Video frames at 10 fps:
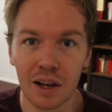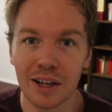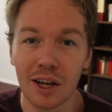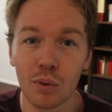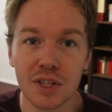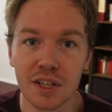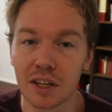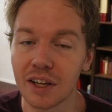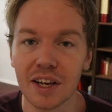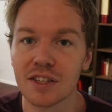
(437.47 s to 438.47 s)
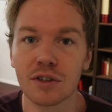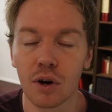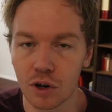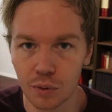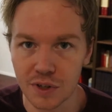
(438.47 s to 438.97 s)
linguistically is
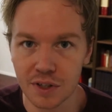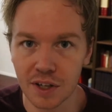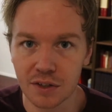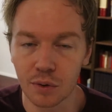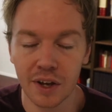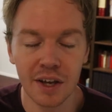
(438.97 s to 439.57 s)
not coincidental.